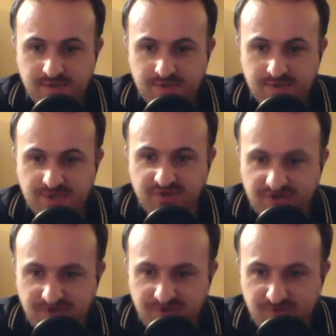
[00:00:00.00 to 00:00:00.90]
Just
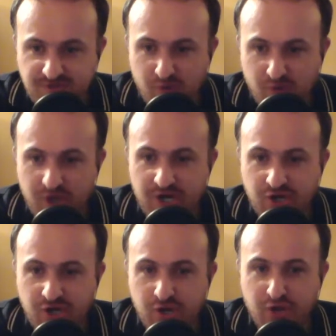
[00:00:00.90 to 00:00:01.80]
clear. So Maureen,
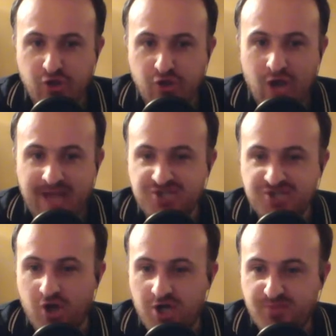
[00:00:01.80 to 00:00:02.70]
are you got any
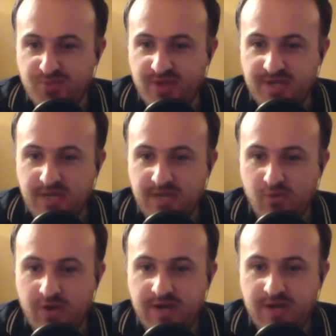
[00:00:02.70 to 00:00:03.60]
Scottish blood in you,
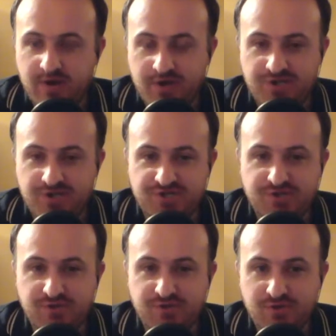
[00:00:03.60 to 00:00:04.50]
Maureen? Or are you
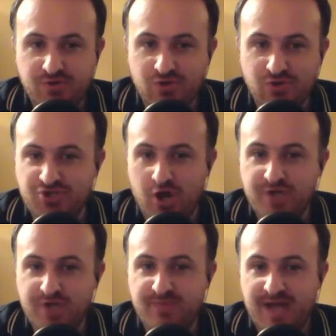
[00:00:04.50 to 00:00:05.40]
just no
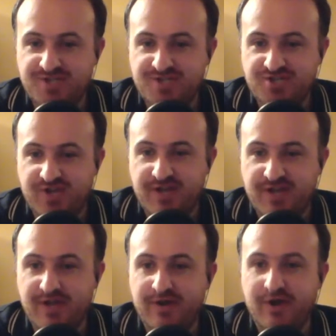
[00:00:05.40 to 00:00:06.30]
Scottish ancestry
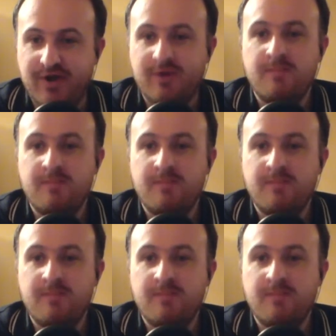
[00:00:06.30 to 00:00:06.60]
in you? Or